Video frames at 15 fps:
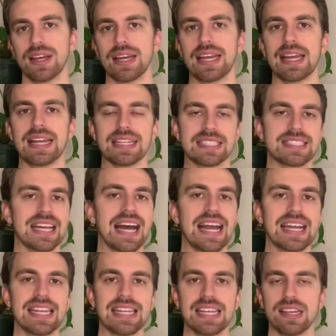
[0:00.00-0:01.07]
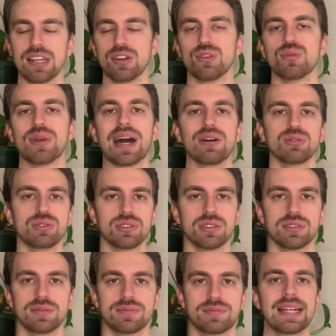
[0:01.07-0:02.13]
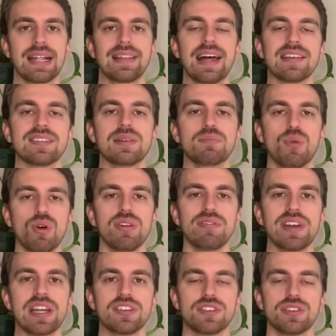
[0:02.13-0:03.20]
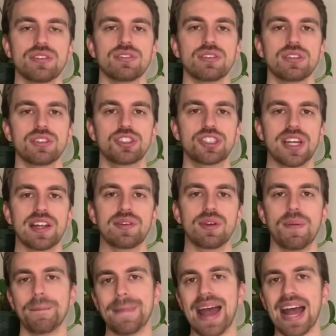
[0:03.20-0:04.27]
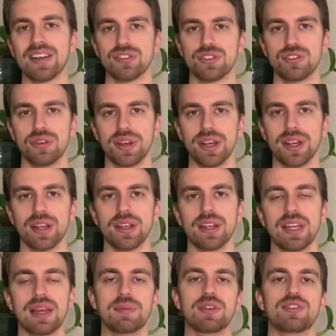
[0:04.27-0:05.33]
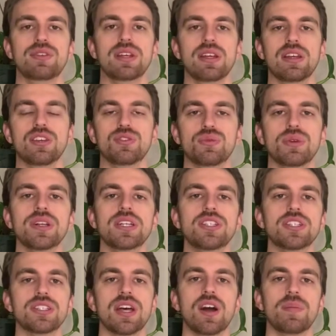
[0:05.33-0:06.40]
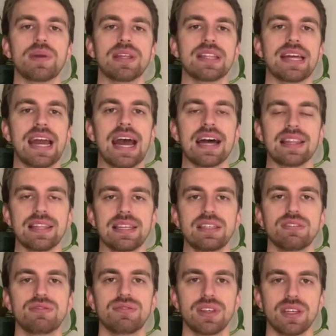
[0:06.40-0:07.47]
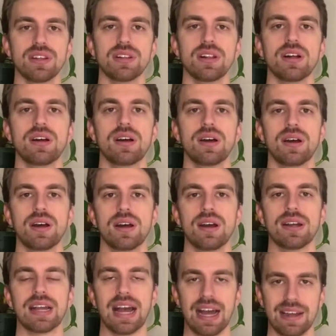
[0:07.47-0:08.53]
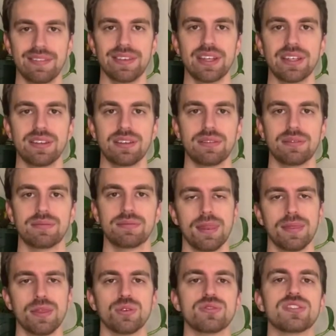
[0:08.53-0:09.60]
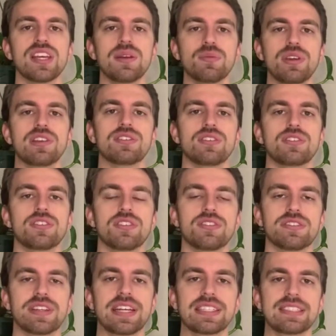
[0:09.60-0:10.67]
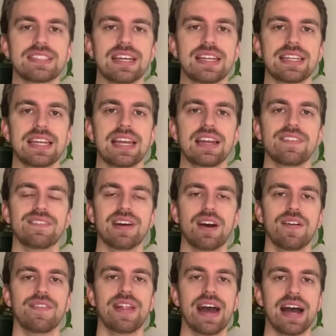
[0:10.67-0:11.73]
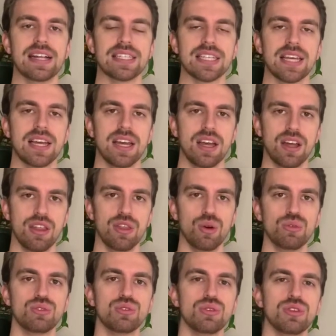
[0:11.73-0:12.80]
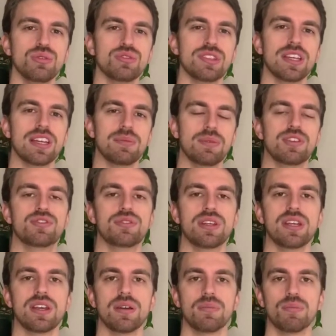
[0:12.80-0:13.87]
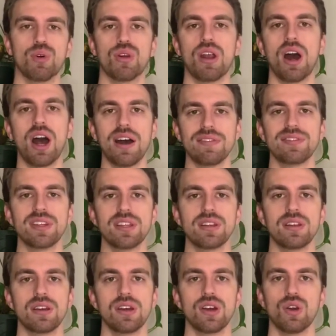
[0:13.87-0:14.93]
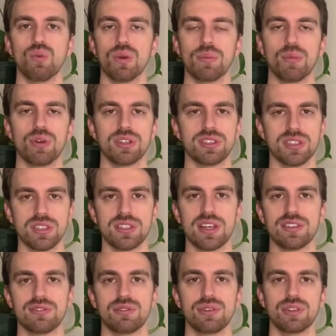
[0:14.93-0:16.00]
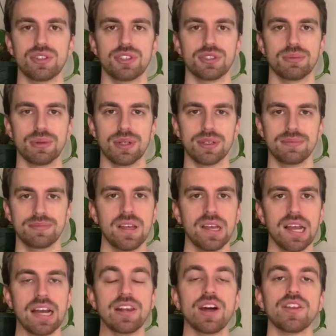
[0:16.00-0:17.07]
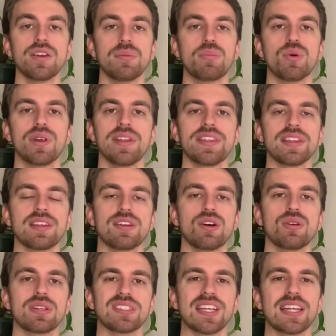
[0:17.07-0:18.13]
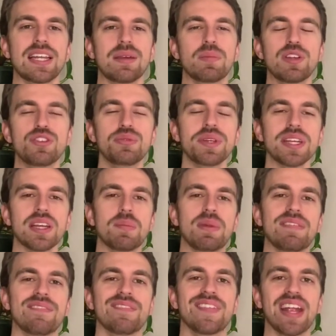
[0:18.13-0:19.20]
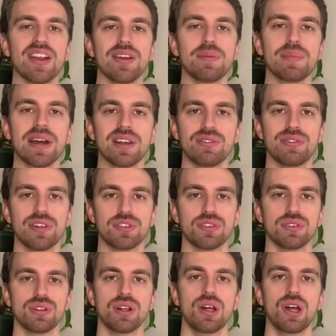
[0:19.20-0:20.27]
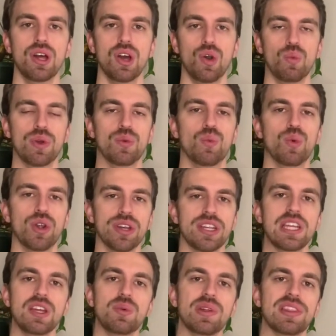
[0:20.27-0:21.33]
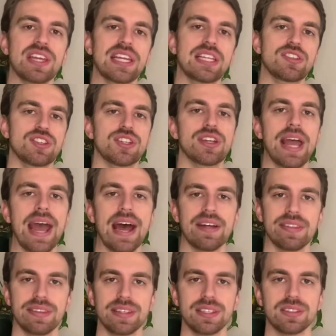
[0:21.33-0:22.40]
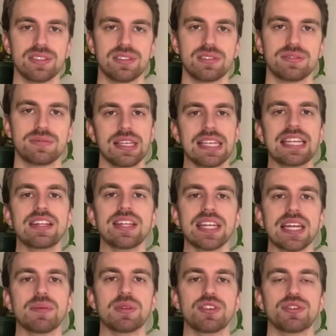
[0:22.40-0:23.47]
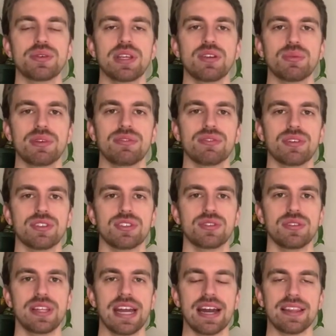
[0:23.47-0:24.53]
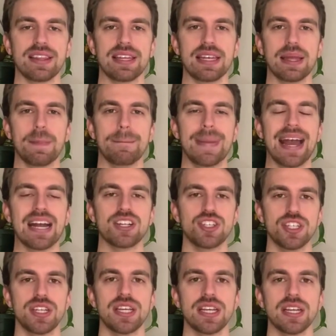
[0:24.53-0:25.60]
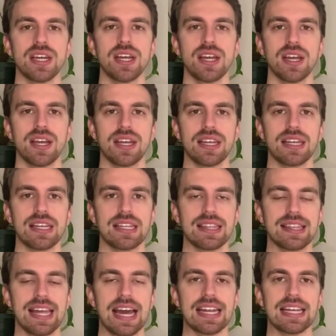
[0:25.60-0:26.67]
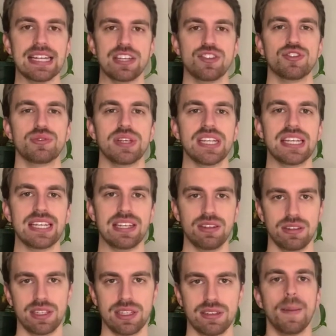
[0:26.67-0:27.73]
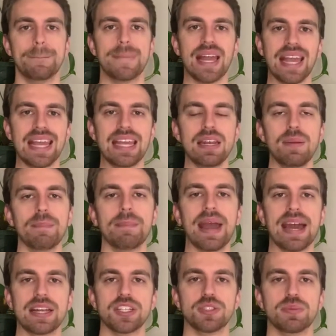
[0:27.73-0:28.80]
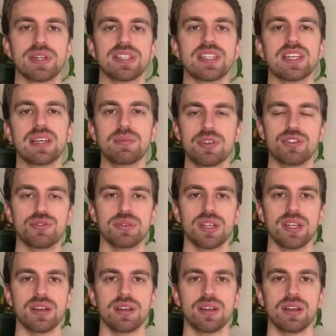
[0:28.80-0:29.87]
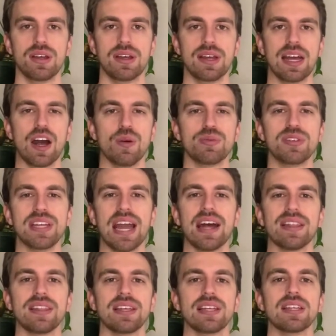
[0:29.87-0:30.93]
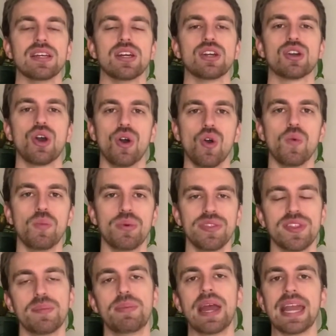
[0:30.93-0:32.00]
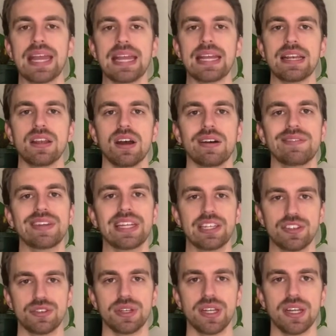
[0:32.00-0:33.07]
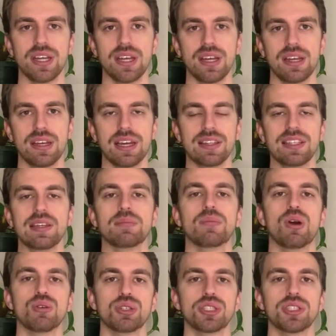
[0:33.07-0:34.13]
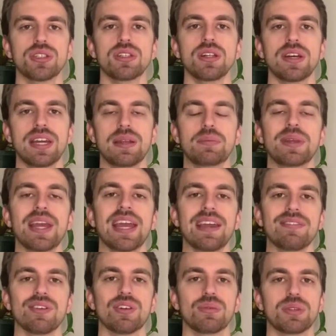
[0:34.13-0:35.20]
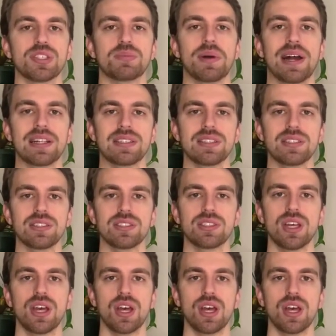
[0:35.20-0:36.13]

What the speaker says: anxiety, and arousal. Lastly, motivational general mastery imagery is really just helping the athlete feel confident. Those same researchers in 1998 found that those who used imagery more often were more successful in their sport. Another important thing to note is that imagery can be very beneficial when working with injured athletes. Healing imagery refers to the athlete imagining that injury healing. Pain management imagery helps the athlete cope with the pain of an injury and the emotional and behavioral responses